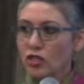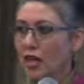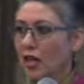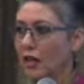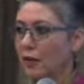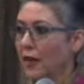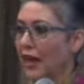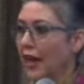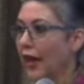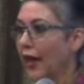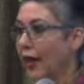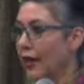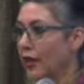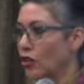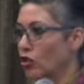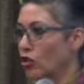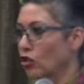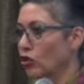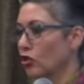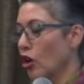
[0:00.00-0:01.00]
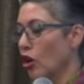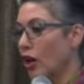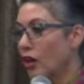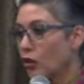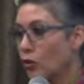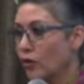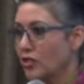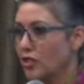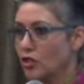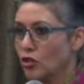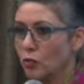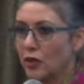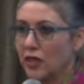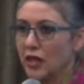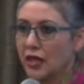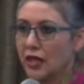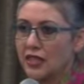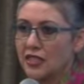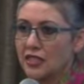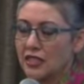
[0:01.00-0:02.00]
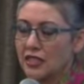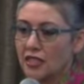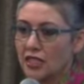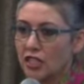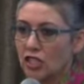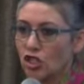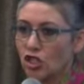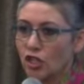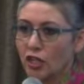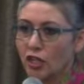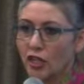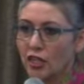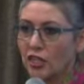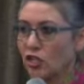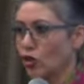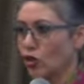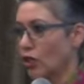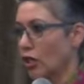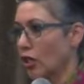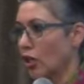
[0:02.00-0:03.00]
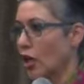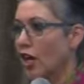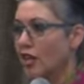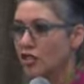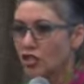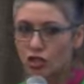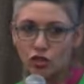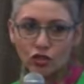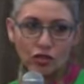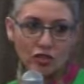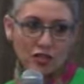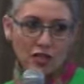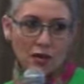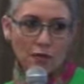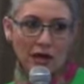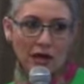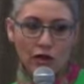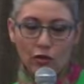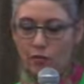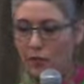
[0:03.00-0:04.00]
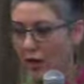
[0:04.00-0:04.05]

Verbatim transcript: tell them, hey, your daughter wants to be an esthetician and it's going to cost you this amount of